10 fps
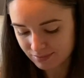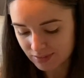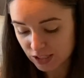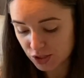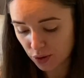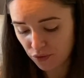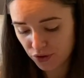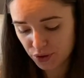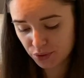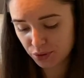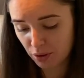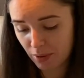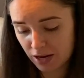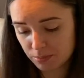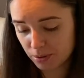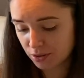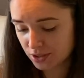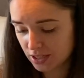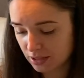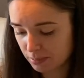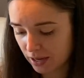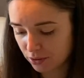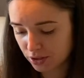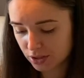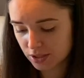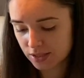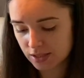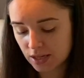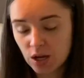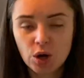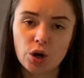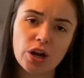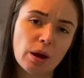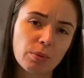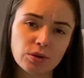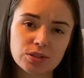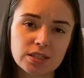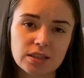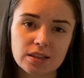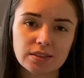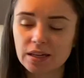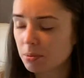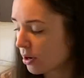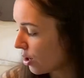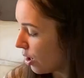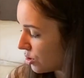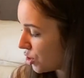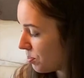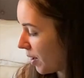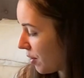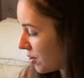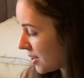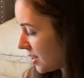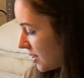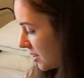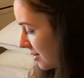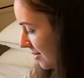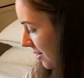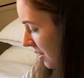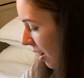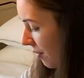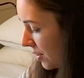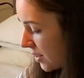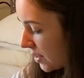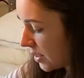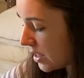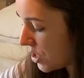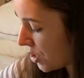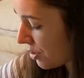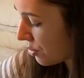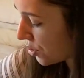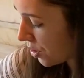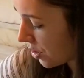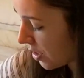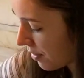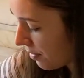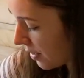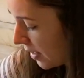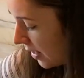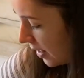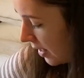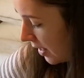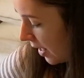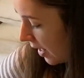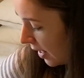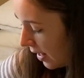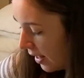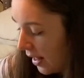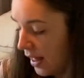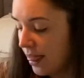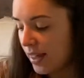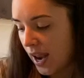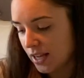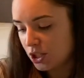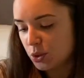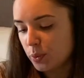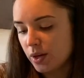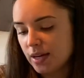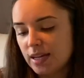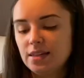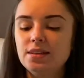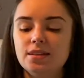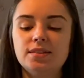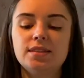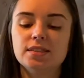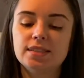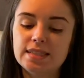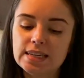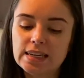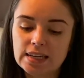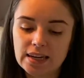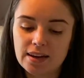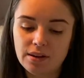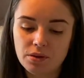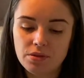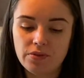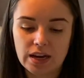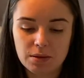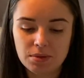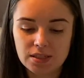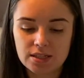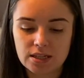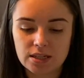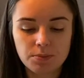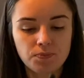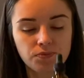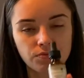So if you don't mind protein powders, or not protein, like collagen powders, that's obviously an easier alternative. The next one is Seeking Health Vitamin D.